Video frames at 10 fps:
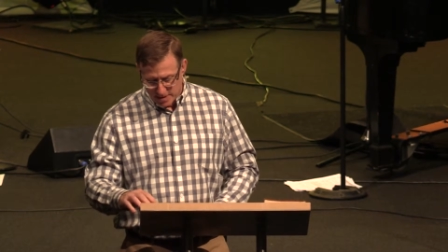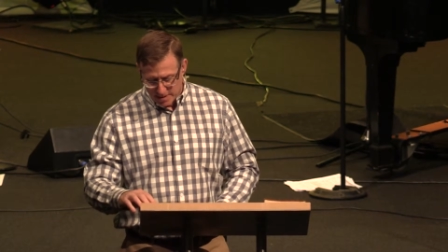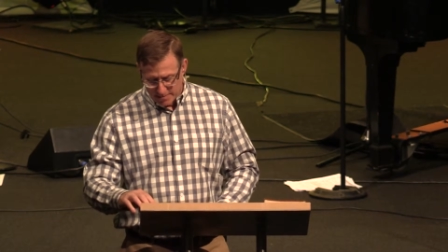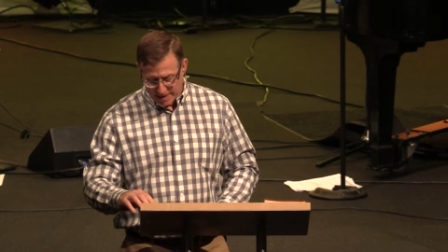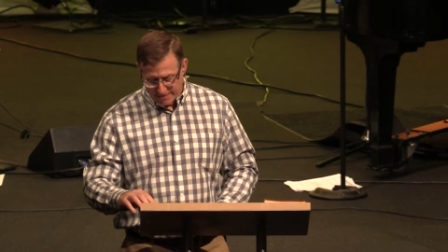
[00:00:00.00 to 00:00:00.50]

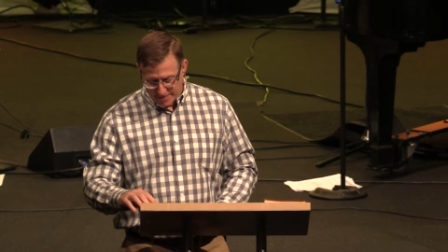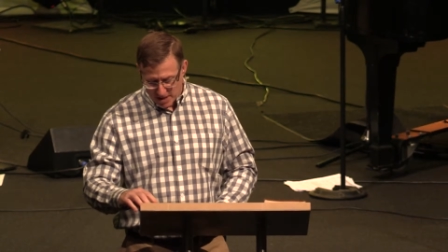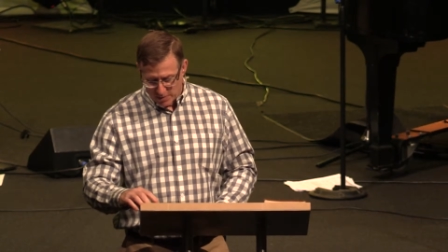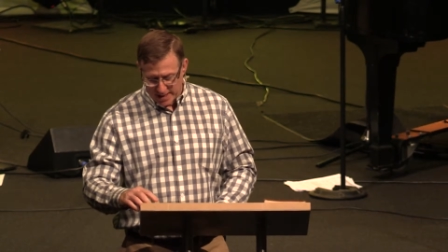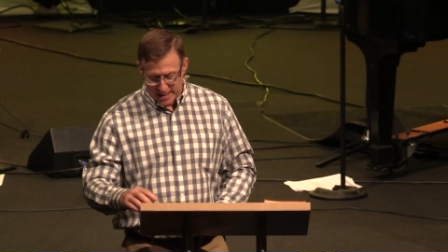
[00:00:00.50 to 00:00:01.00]
by
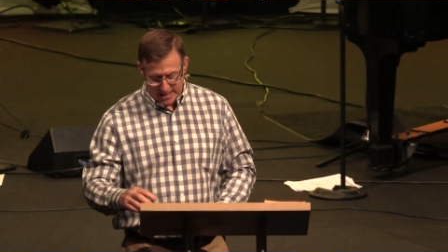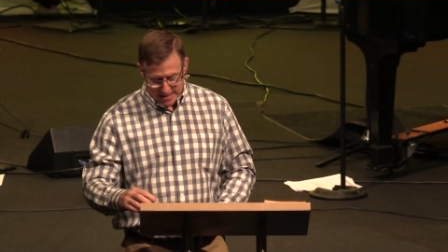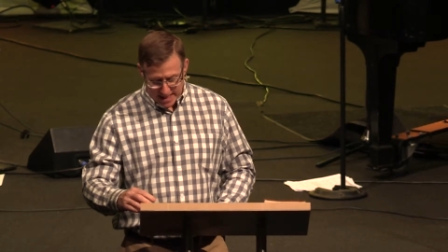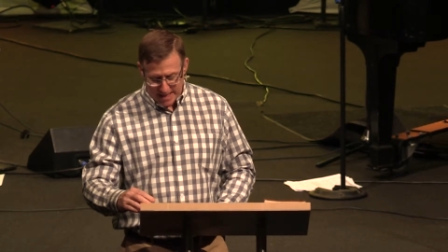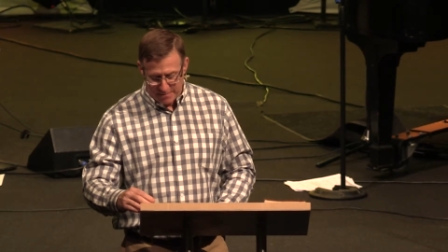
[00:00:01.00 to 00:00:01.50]
following an
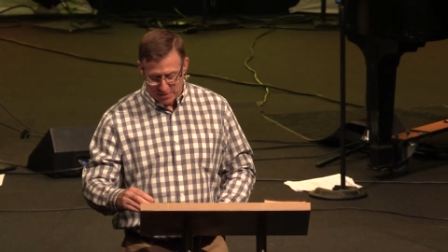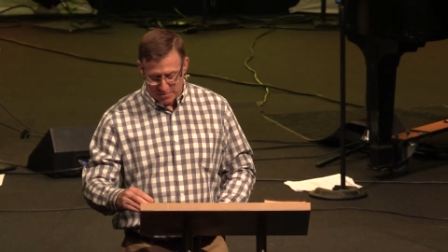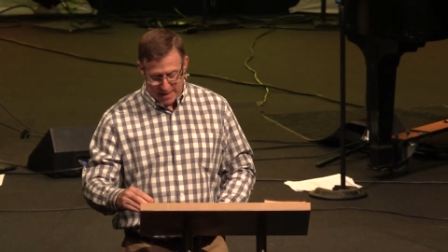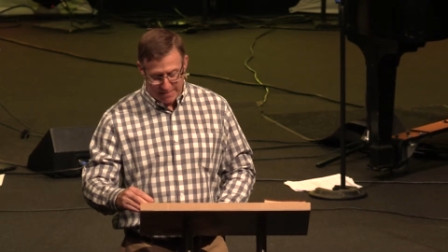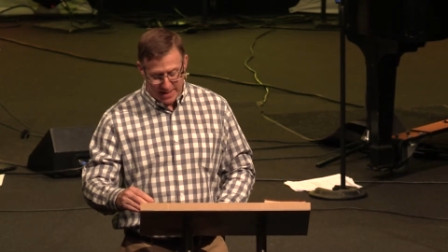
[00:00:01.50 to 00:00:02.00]
example,
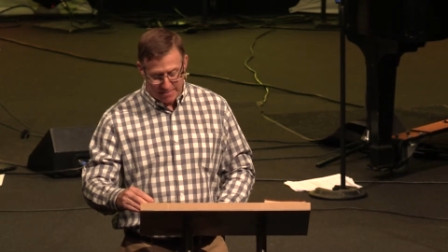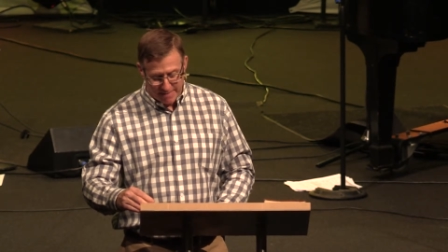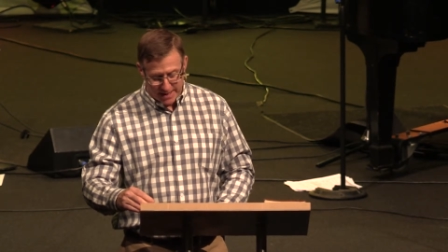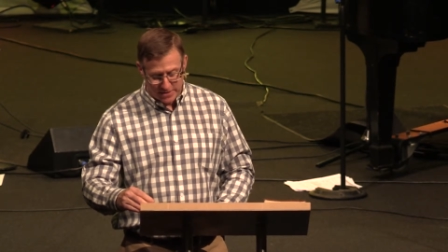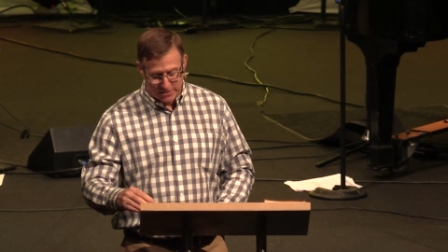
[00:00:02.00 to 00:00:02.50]
by being
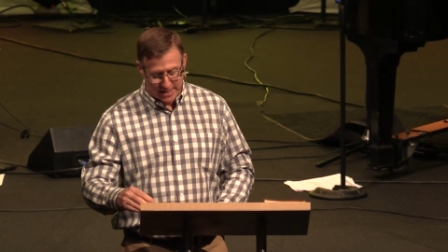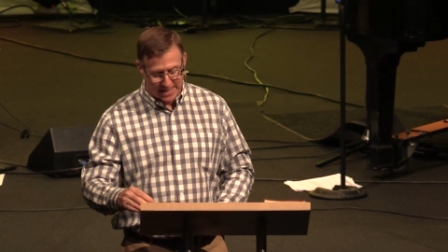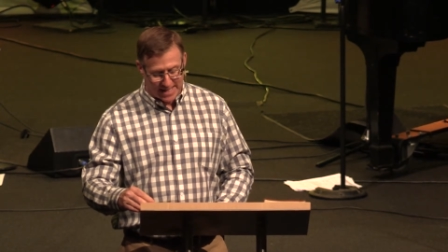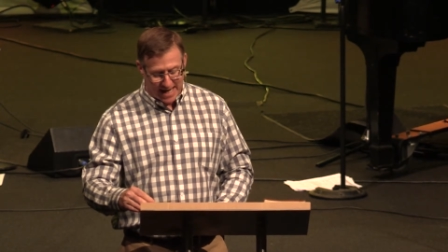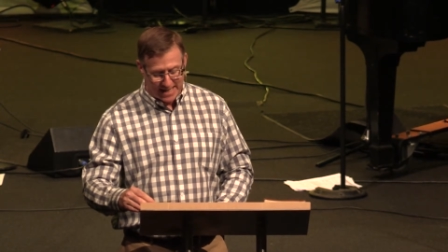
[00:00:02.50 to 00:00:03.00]
mentored and
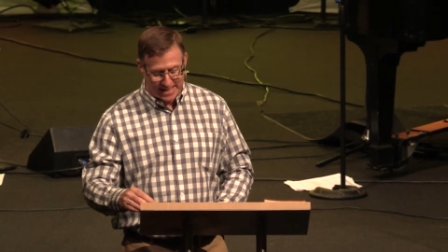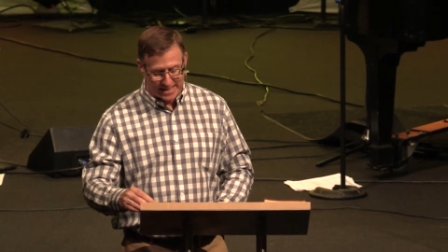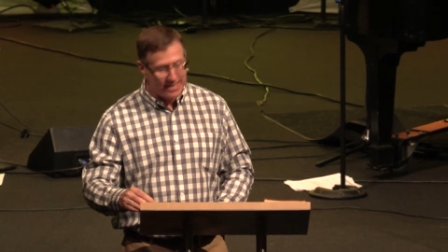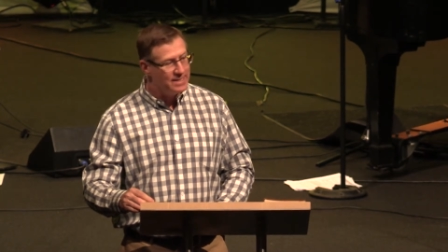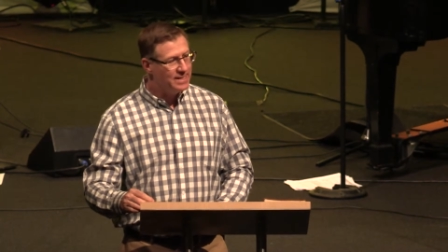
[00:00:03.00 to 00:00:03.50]
guided
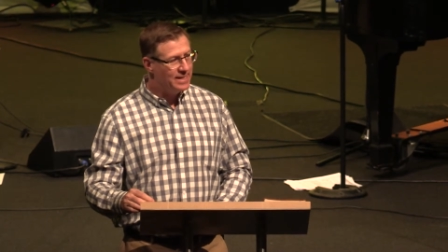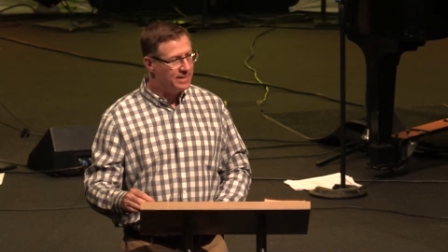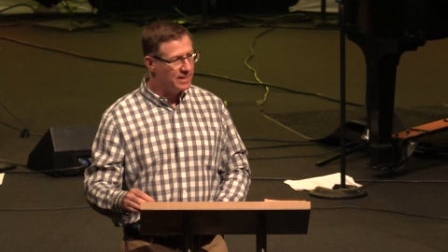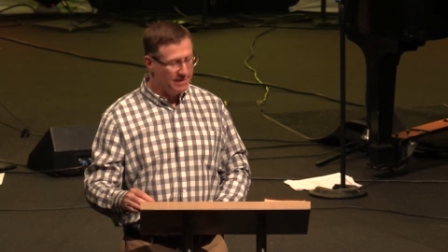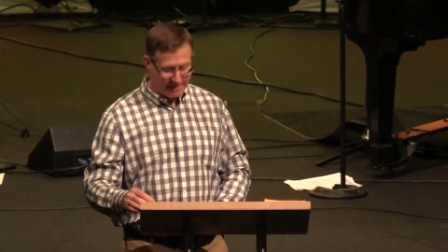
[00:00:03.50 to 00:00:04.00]
in
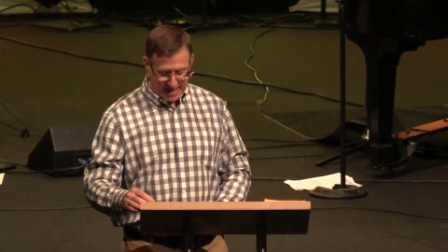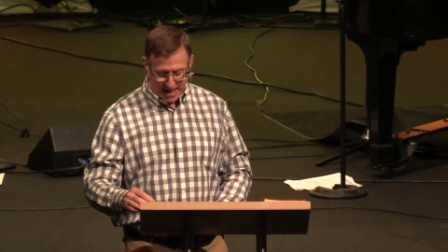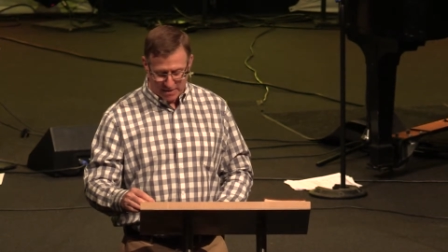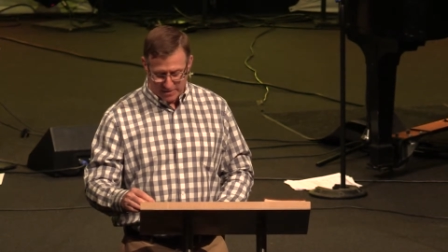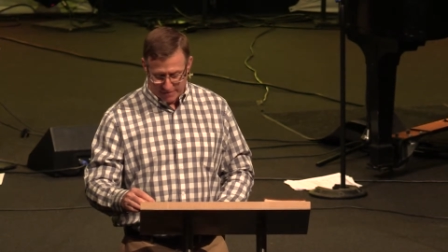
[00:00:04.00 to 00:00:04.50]
the living
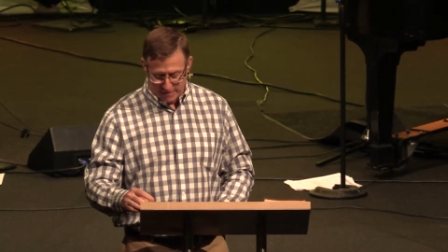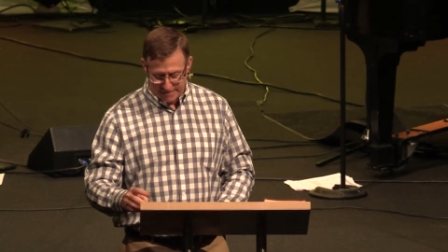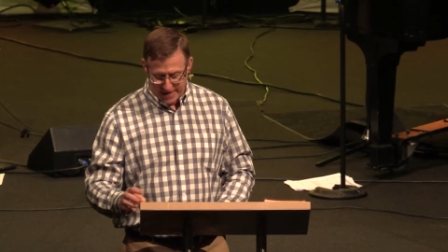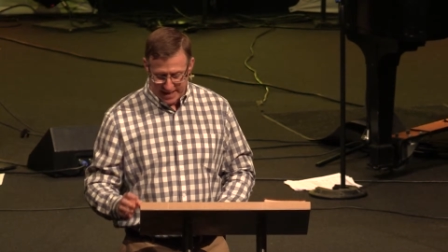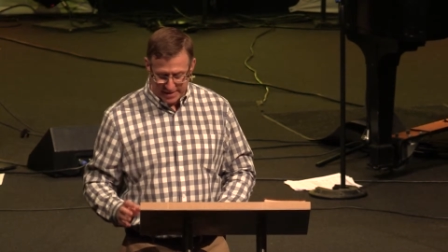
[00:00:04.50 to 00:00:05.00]
out of our
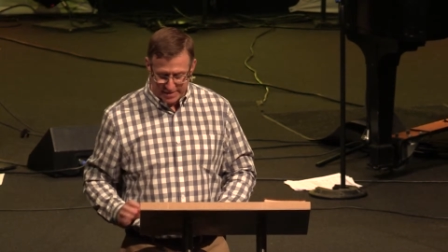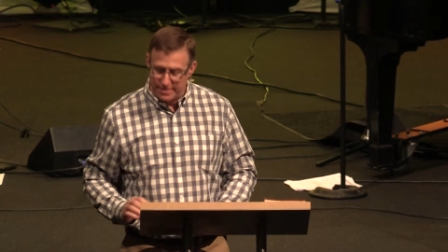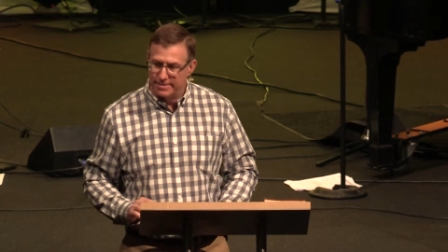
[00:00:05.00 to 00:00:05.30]
faith.